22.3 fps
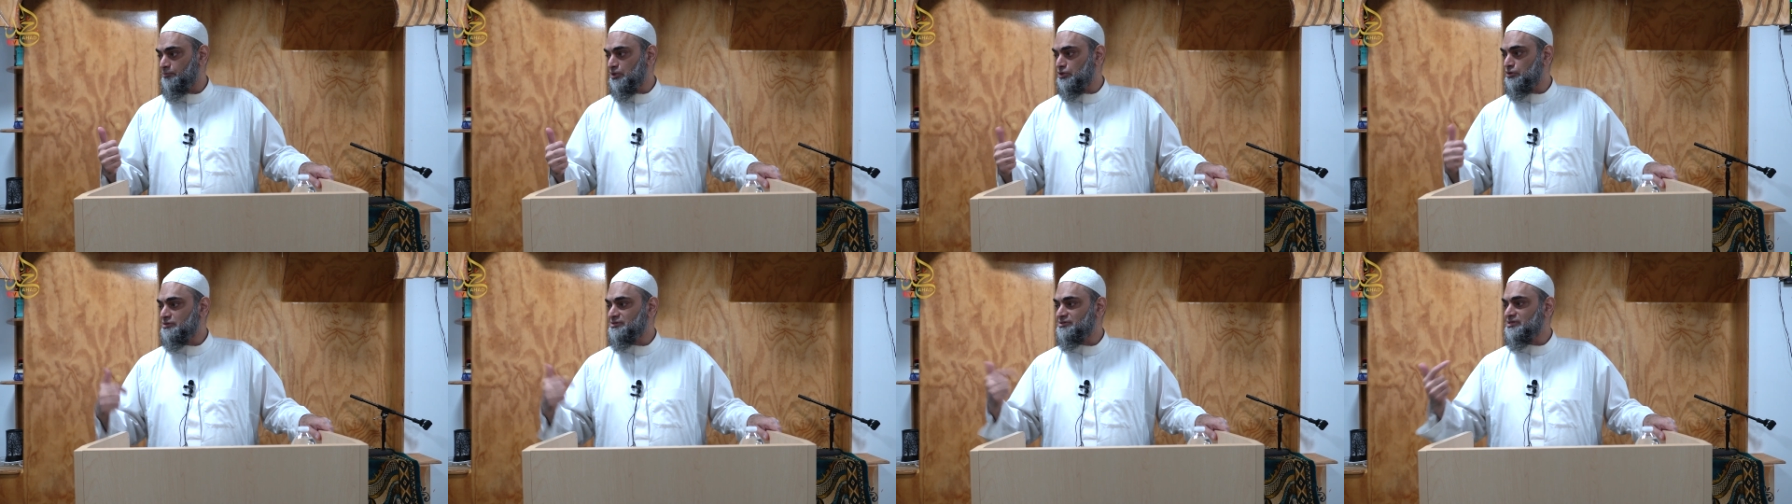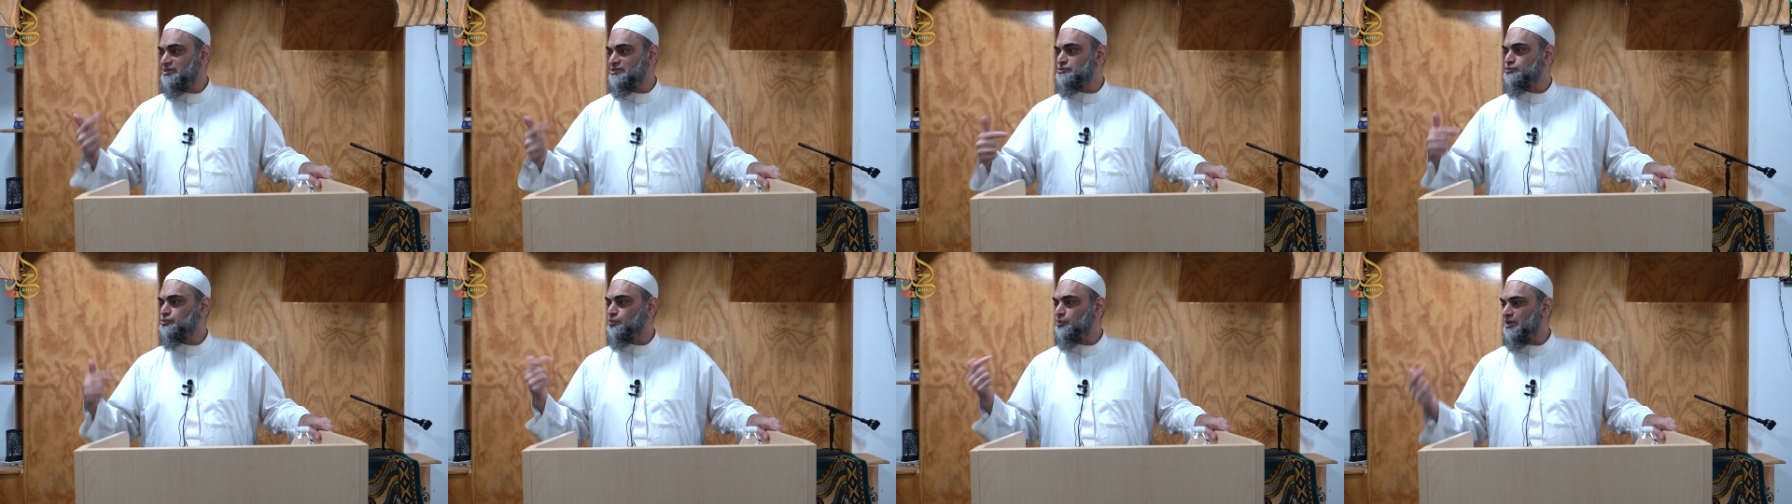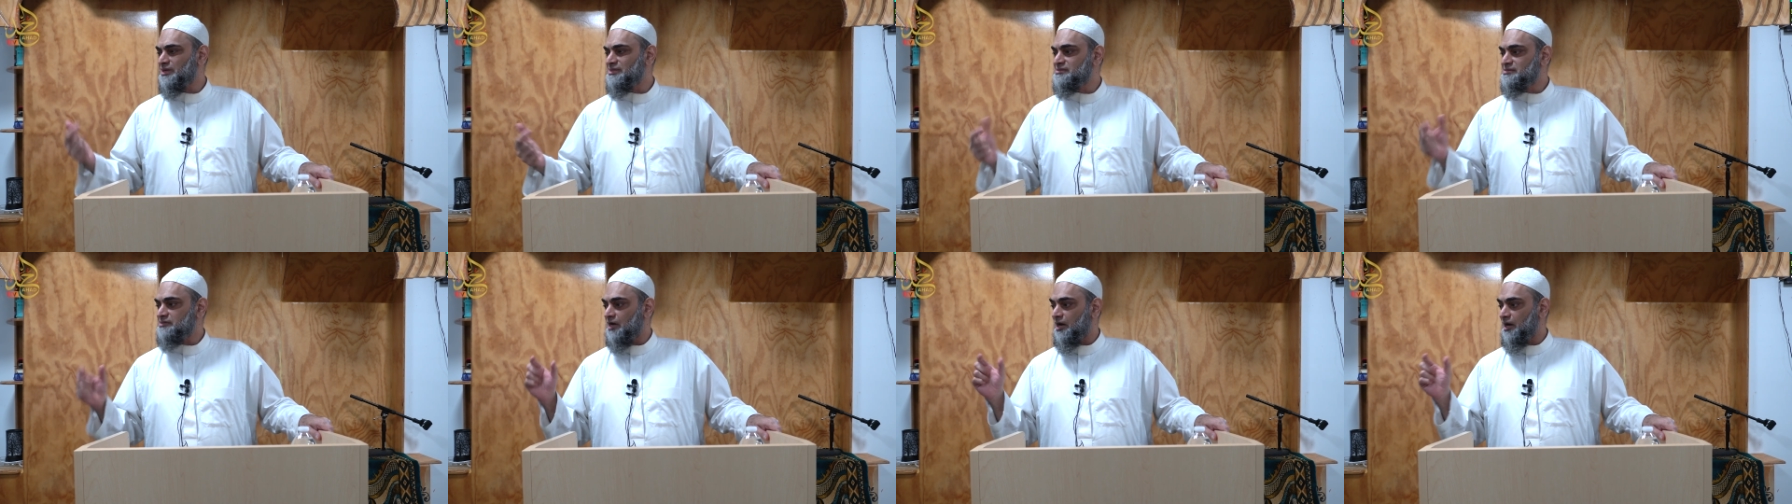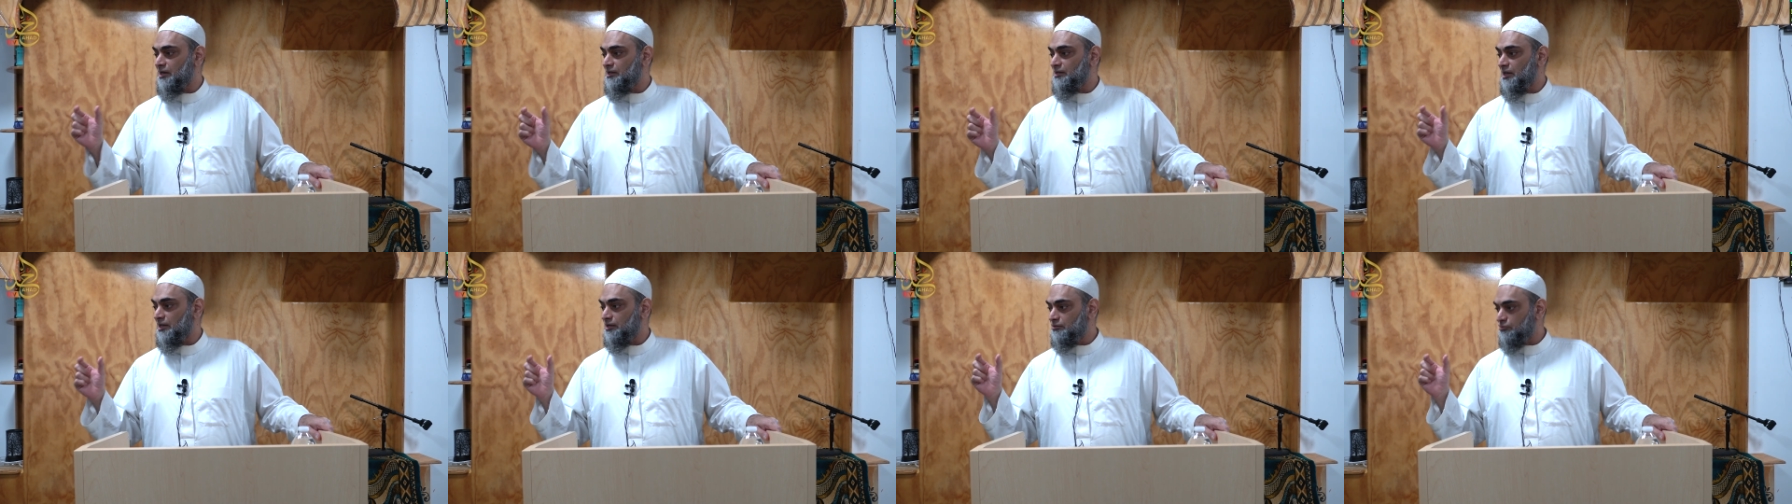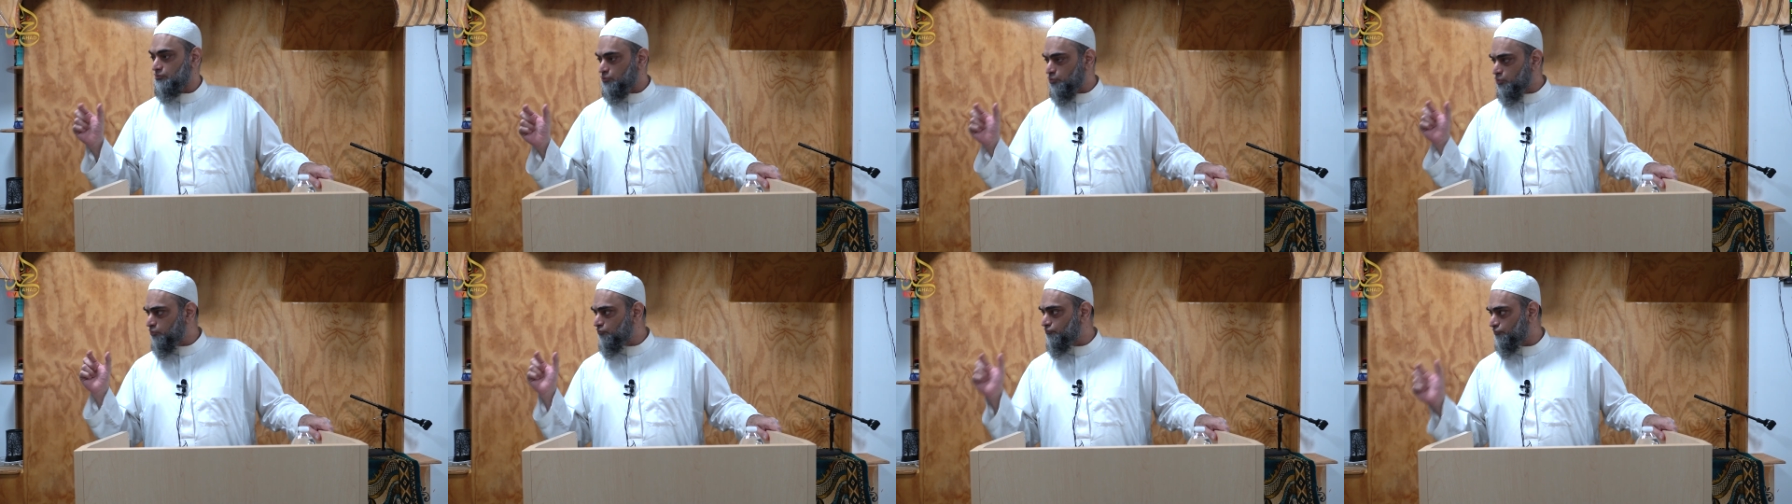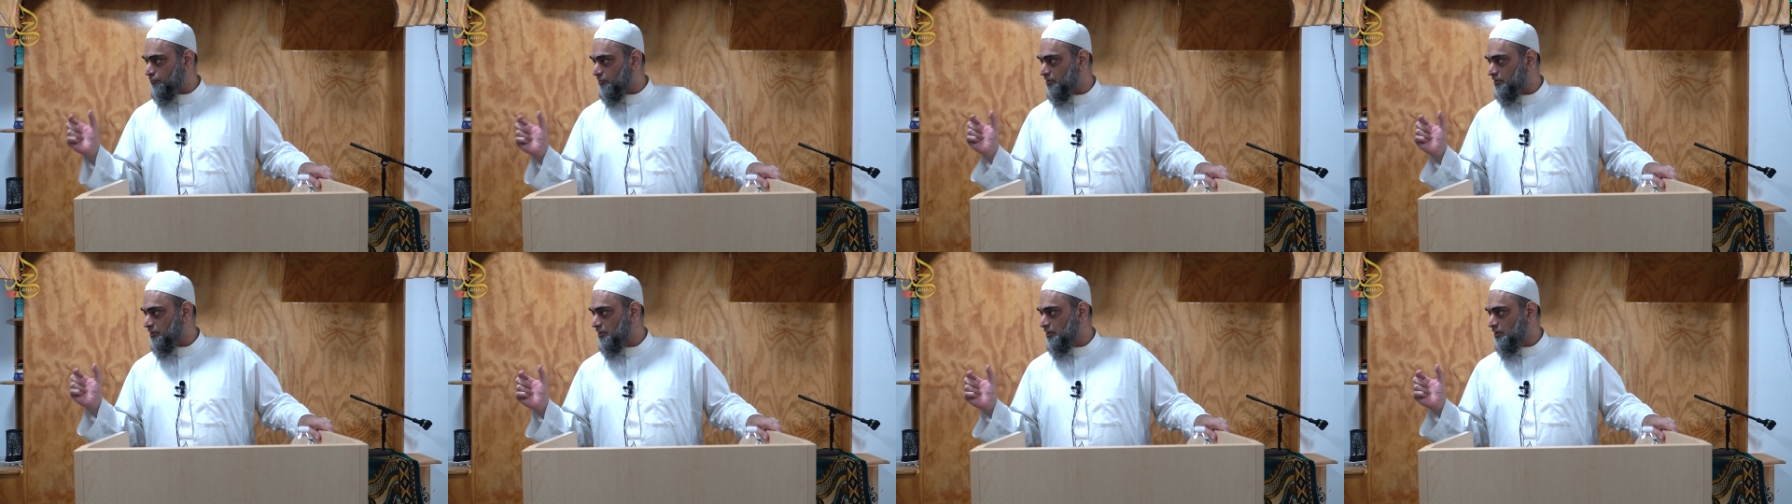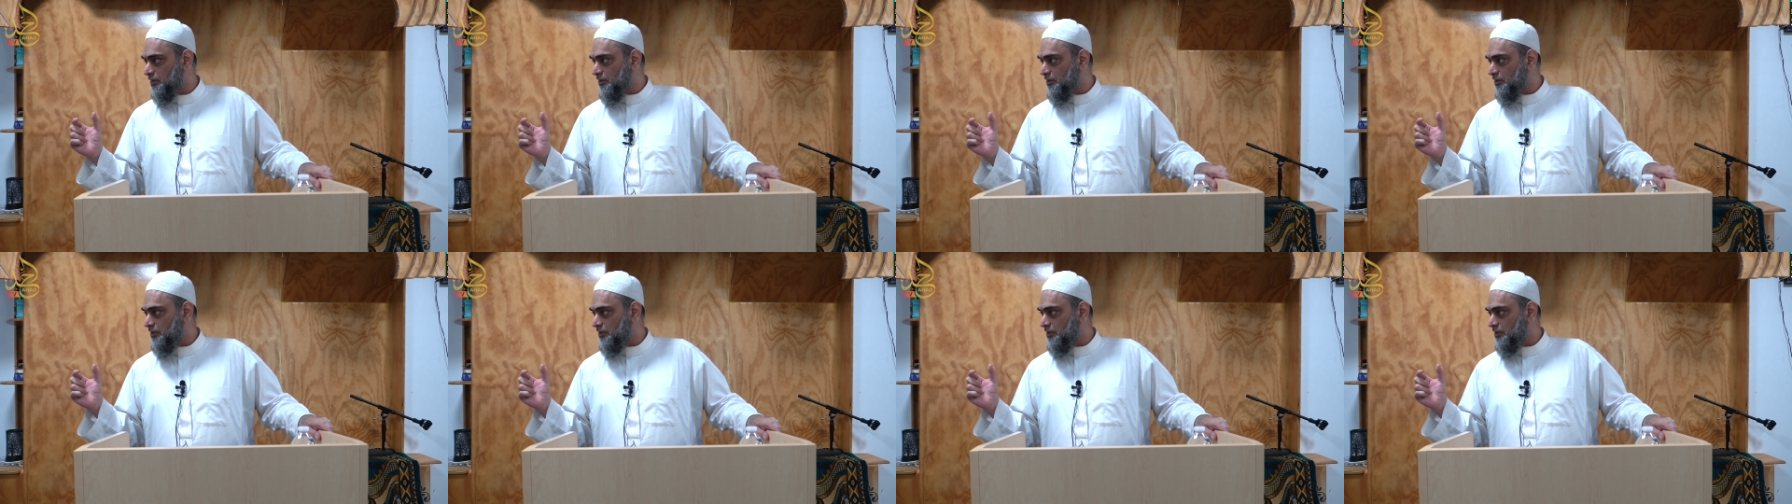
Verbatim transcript: because these words are like kufr.